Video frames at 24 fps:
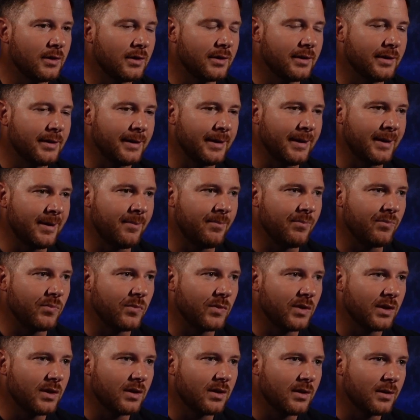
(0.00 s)
Mm-hmm.
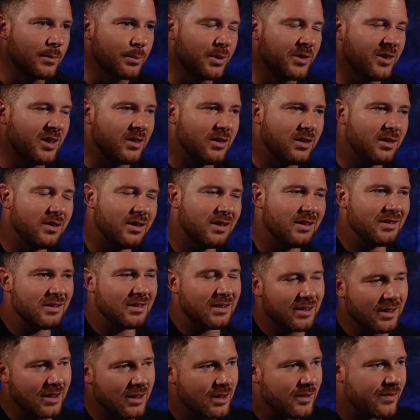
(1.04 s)
But
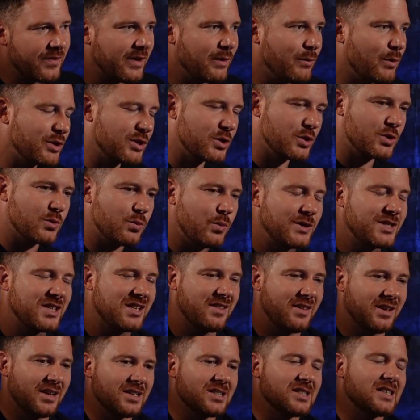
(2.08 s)
the other thing which I
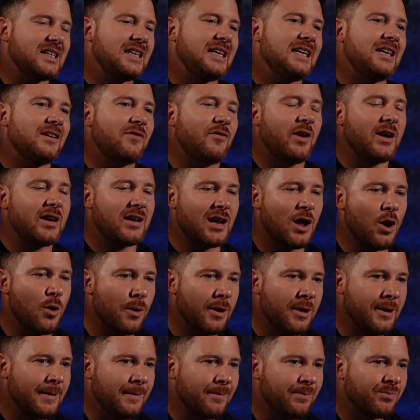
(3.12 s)
think is key right now
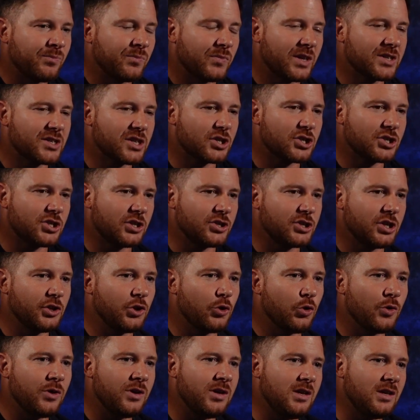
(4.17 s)
is there's such a
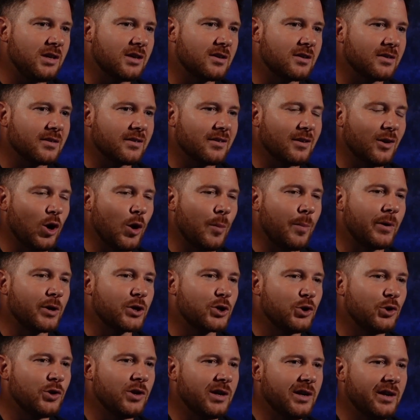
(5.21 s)
unique
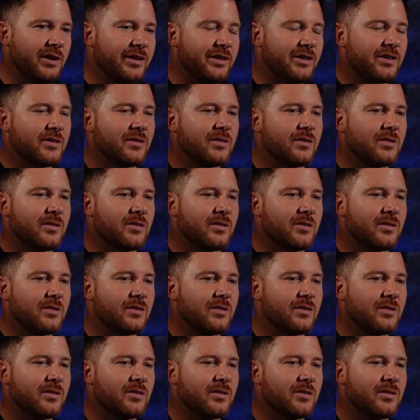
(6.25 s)
opportunity,